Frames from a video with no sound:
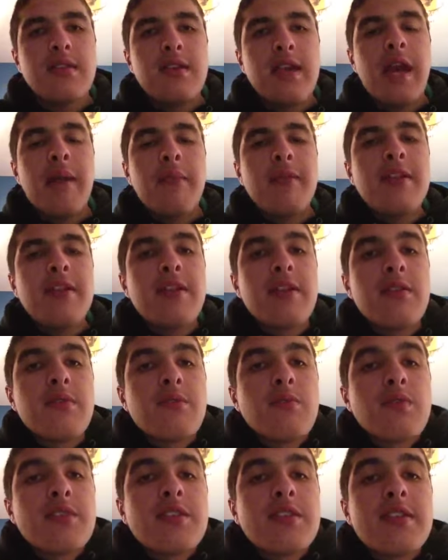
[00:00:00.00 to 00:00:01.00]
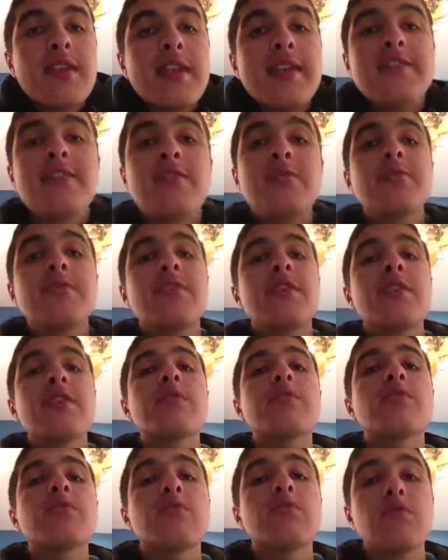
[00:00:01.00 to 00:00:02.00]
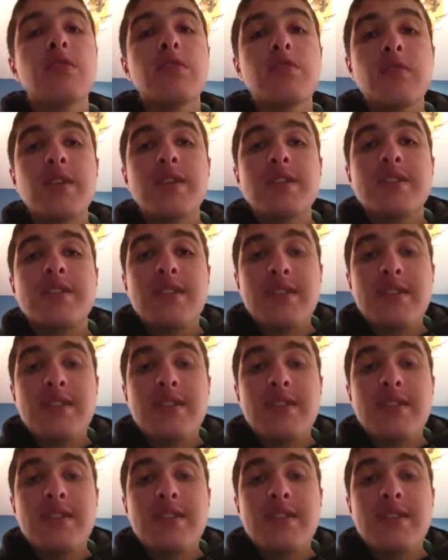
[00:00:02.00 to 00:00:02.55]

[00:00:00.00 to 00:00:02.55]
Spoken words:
I mean, with today's the only real reason